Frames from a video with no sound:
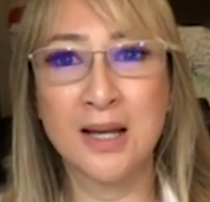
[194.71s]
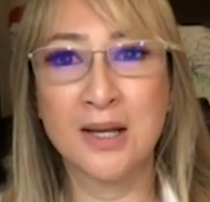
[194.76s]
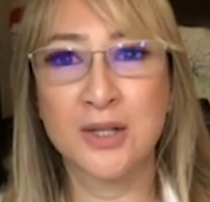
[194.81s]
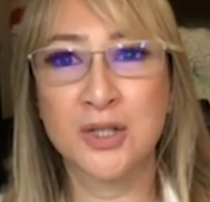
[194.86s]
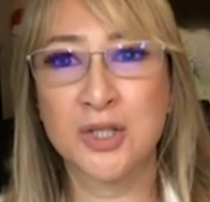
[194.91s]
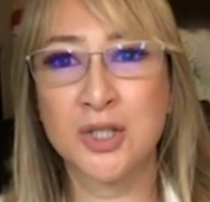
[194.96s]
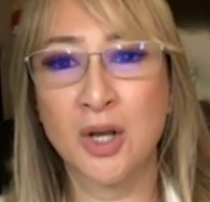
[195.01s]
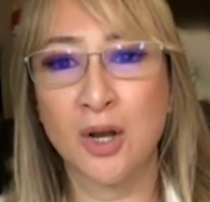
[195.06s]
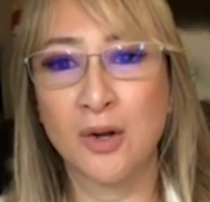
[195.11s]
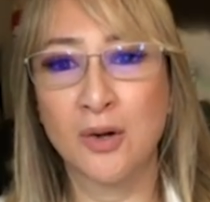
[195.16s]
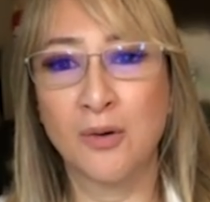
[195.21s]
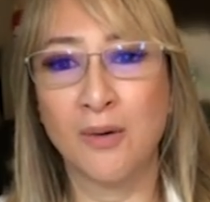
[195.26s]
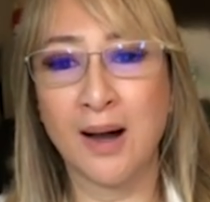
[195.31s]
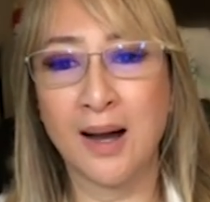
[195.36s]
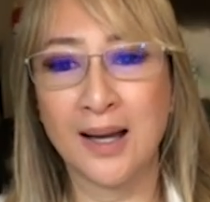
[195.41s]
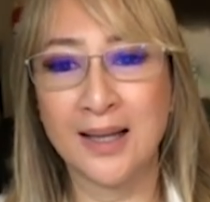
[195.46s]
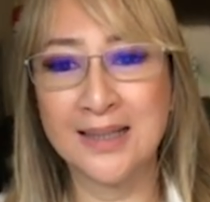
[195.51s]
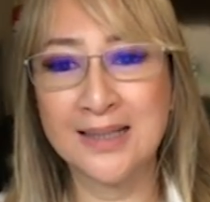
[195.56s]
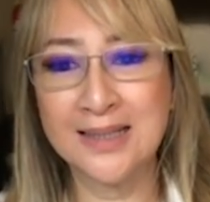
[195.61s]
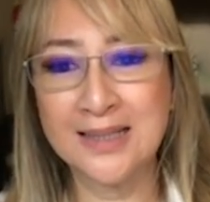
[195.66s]
So
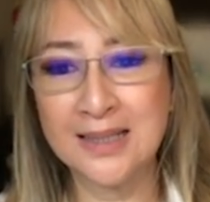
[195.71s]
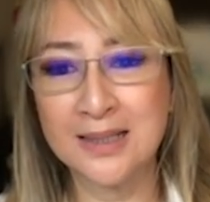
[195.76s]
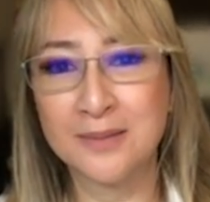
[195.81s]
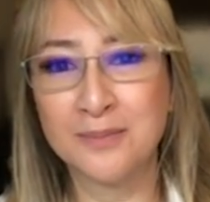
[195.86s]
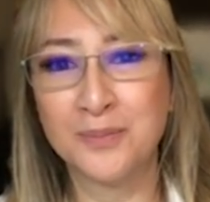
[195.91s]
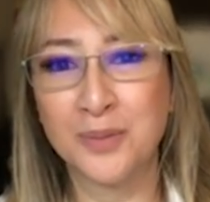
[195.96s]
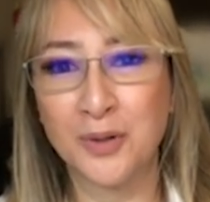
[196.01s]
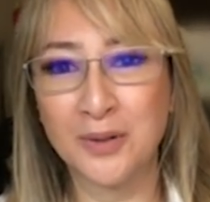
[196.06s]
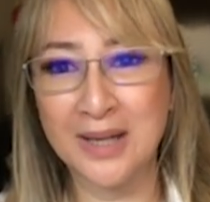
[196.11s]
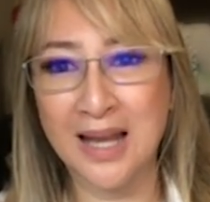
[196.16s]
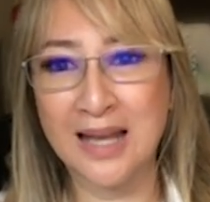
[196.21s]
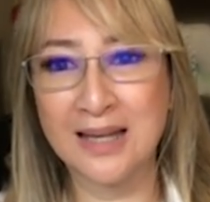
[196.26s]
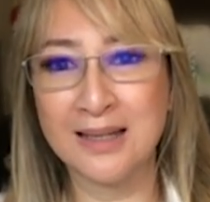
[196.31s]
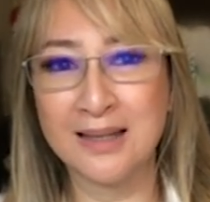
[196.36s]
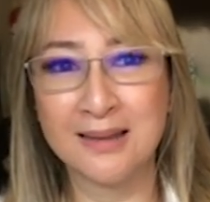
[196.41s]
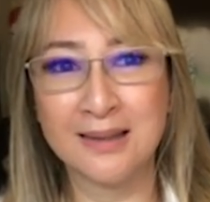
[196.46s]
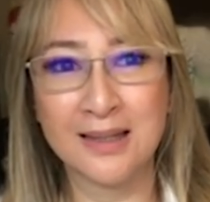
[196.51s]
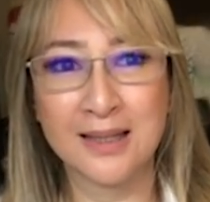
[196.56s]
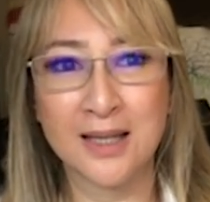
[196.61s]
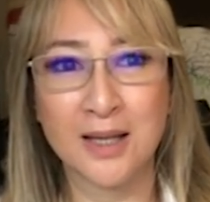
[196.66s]
I didn't put
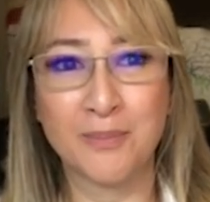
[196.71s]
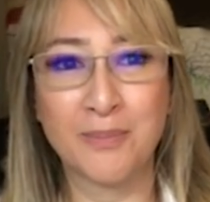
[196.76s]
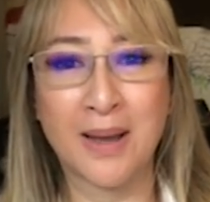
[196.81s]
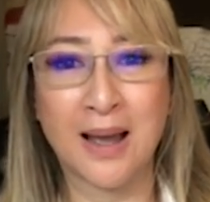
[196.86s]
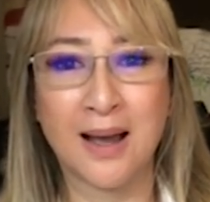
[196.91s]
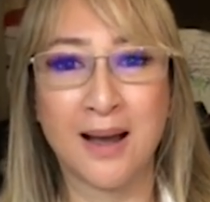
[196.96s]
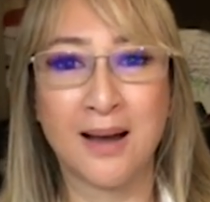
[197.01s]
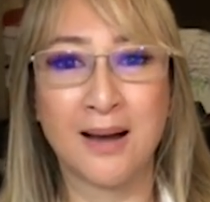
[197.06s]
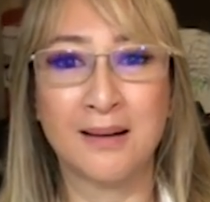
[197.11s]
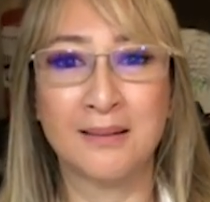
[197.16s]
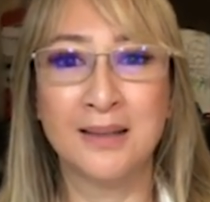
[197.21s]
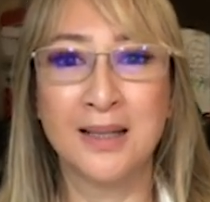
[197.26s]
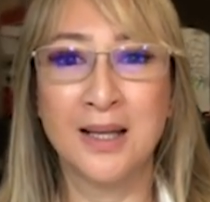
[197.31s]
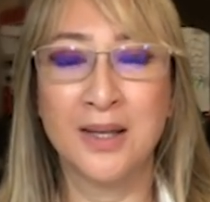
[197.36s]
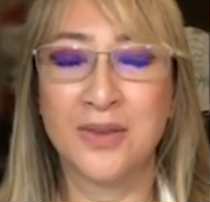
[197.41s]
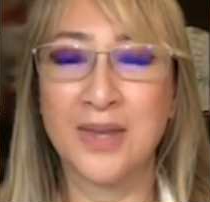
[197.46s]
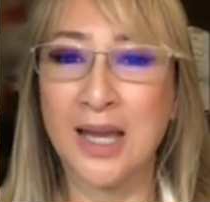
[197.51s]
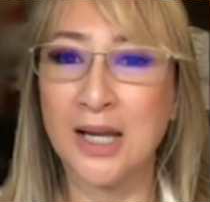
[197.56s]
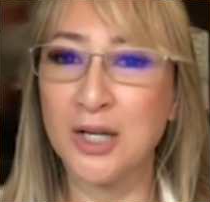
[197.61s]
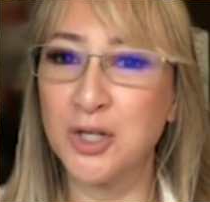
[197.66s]
anything about
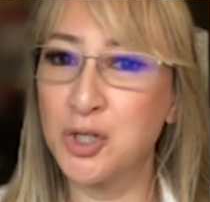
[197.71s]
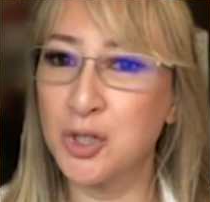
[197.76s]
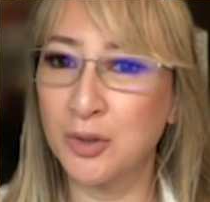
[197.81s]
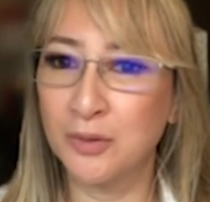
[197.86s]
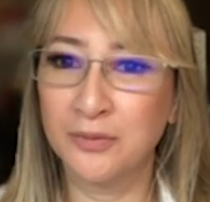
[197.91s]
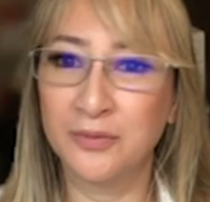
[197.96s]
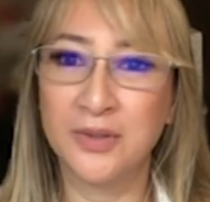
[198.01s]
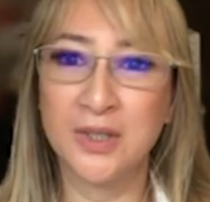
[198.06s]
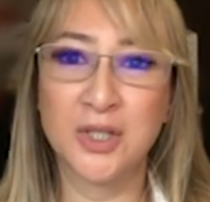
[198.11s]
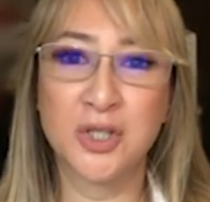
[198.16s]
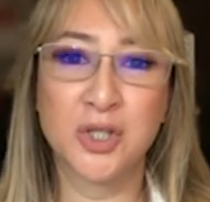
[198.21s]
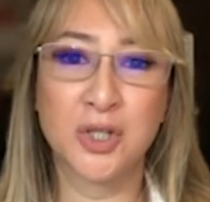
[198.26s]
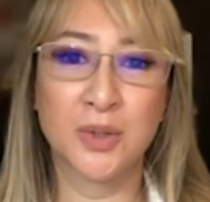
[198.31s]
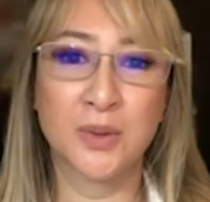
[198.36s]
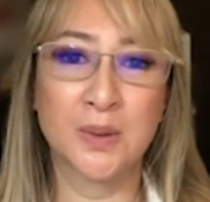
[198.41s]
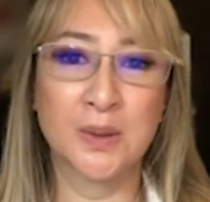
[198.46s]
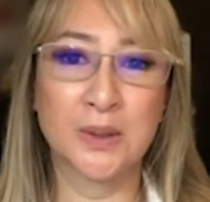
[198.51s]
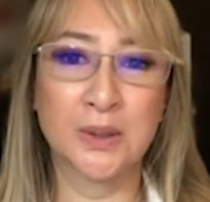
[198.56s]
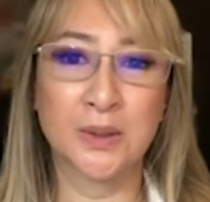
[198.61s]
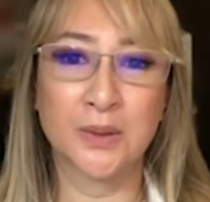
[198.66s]
the actual
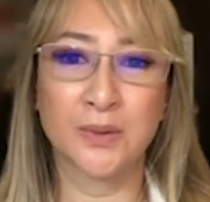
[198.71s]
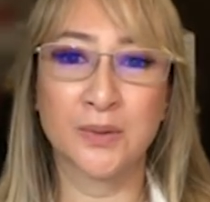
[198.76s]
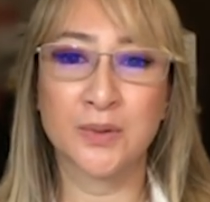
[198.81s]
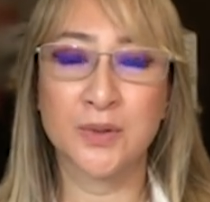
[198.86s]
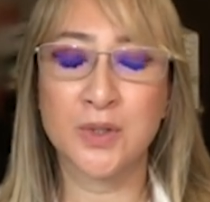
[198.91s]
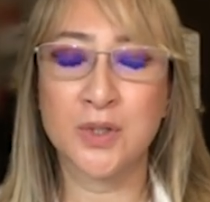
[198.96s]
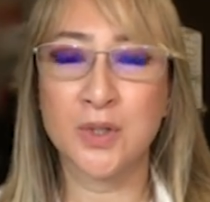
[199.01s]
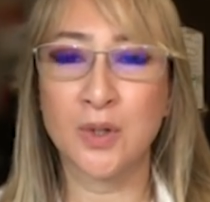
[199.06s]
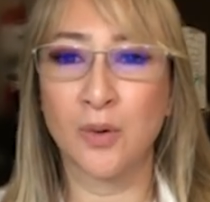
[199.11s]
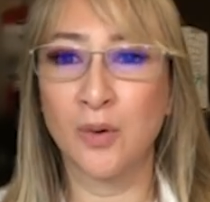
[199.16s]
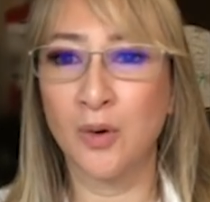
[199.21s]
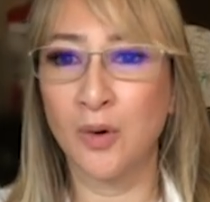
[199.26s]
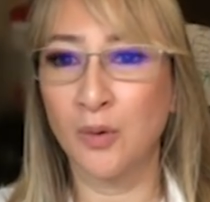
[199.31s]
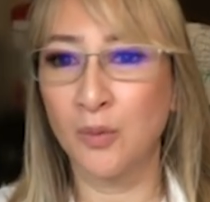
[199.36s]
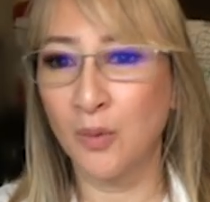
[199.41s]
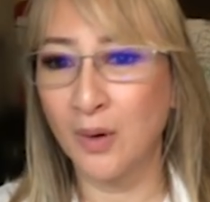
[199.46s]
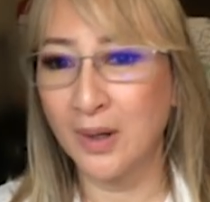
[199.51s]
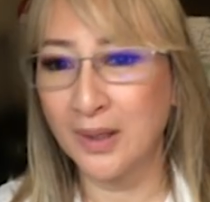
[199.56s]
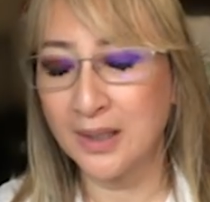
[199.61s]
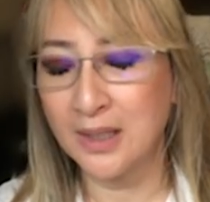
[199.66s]
visuals or
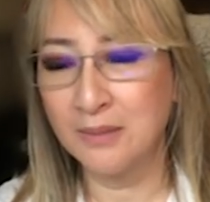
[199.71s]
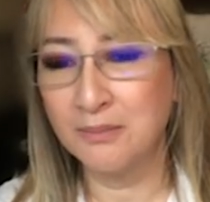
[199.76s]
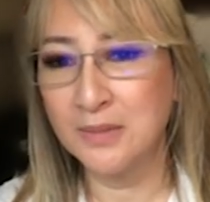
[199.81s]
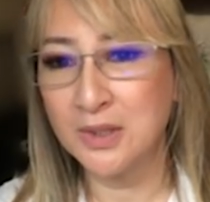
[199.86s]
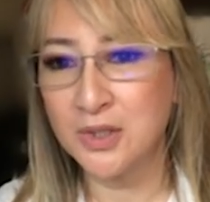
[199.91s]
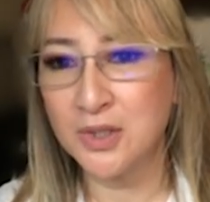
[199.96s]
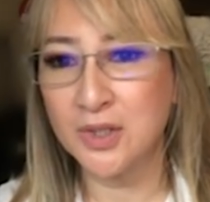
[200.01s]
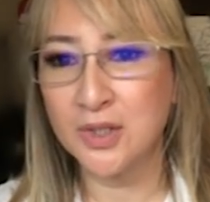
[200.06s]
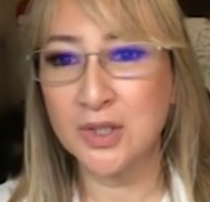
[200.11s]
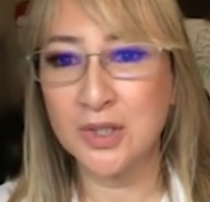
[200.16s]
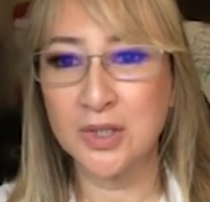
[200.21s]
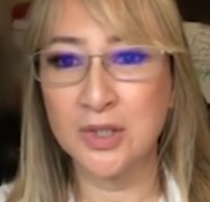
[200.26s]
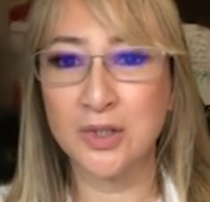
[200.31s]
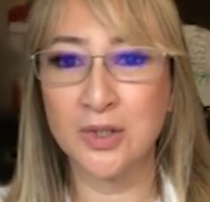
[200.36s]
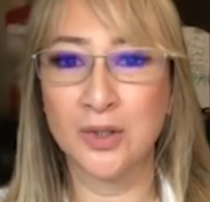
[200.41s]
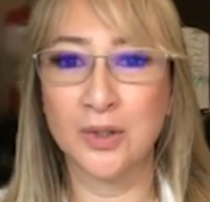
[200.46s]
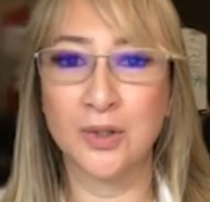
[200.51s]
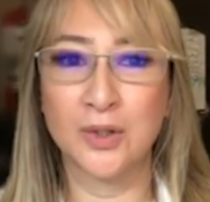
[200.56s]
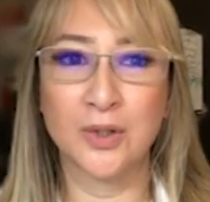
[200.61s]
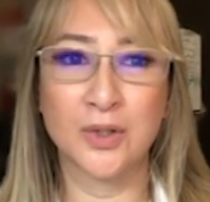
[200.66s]
what images to
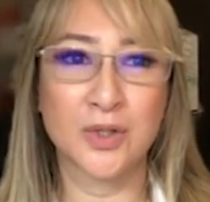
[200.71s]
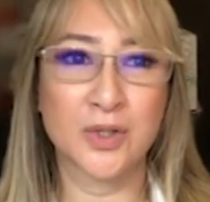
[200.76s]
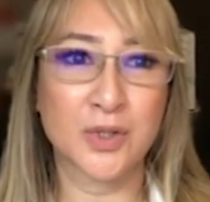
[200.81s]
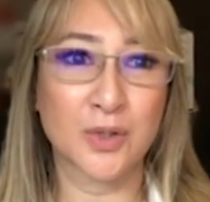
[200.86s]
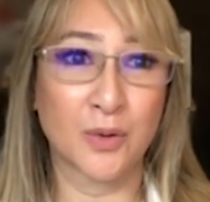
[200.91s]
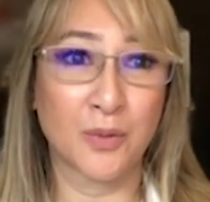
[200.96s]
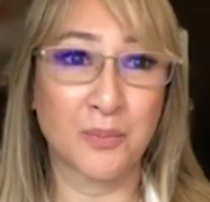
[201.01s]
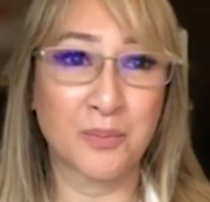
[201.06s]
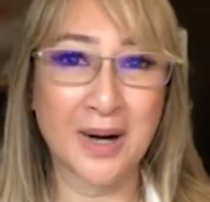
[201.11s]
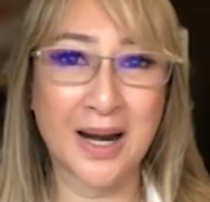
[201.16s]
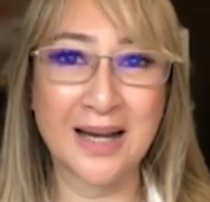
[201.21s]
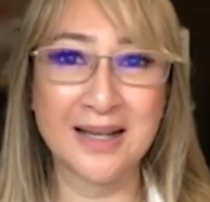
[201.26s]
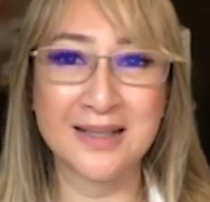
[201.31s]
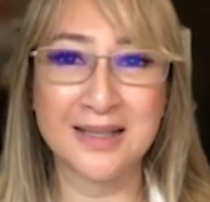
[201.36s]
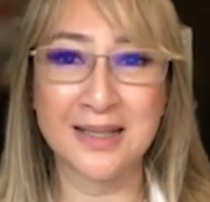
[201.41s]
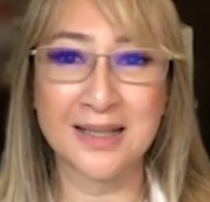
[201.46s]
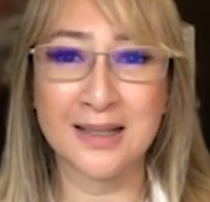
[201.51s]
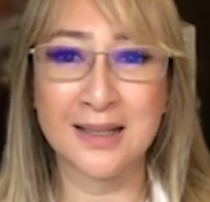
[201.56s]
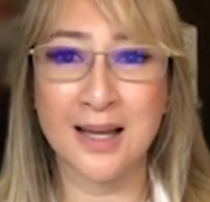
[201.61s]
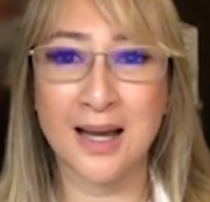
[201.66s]
use or
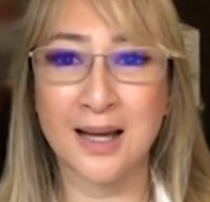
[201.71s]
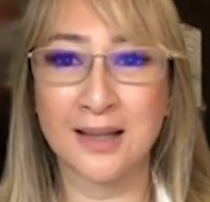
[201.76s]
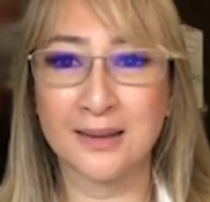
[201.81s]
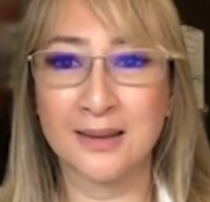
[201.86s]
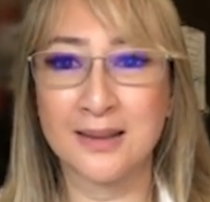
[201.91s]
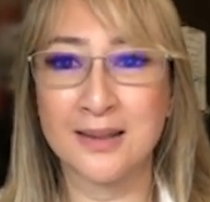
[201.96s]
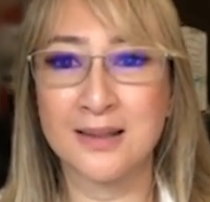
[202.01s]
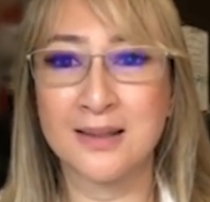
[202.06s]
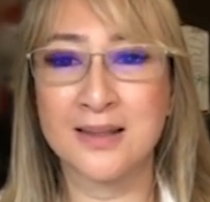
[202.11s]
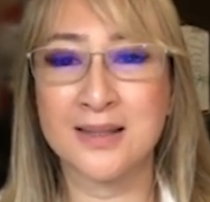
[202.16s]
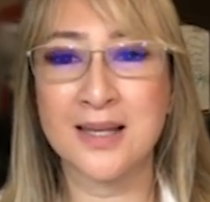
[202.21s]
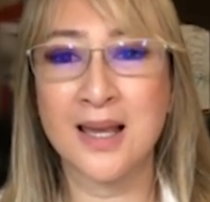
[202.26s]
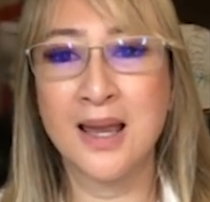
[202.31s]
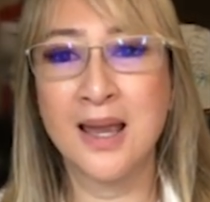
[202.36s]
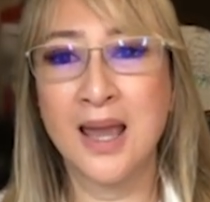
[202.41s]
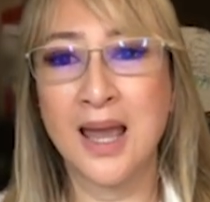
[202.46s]
branding colors.